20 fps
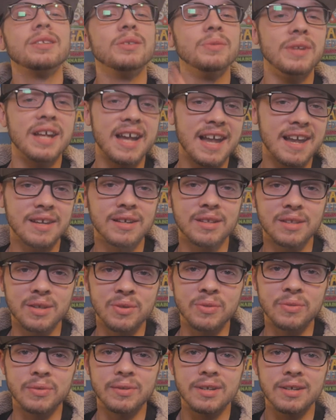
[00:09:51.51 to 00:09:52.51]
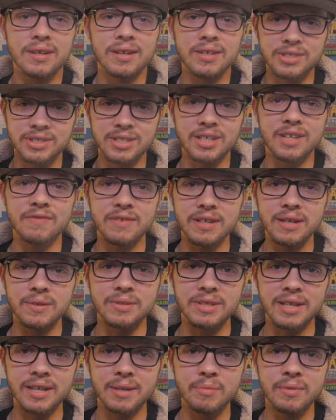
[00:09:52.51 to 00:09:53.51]
do not clone a shitty
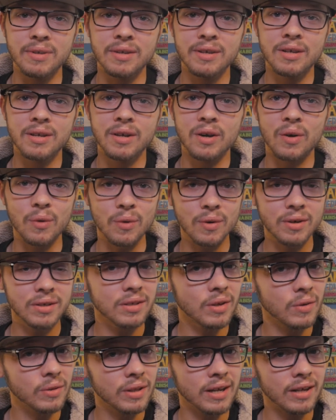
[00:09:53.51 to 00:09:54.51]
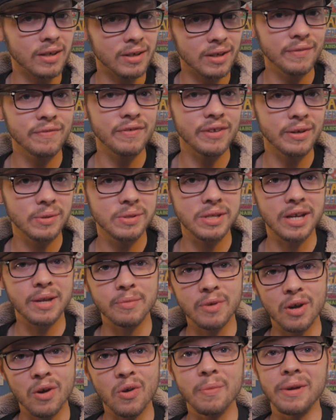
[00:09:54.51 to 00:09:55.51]
phenotype. Or don't let a good
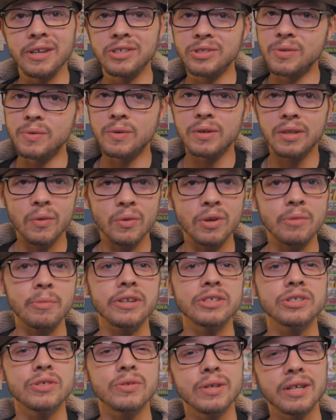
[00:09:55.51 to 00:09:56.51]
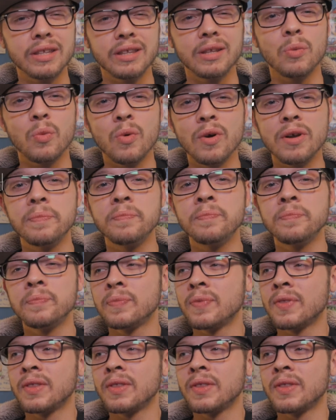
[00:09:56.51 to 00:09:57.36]
phenotype go. Make sure you clone it. Make sure you get the one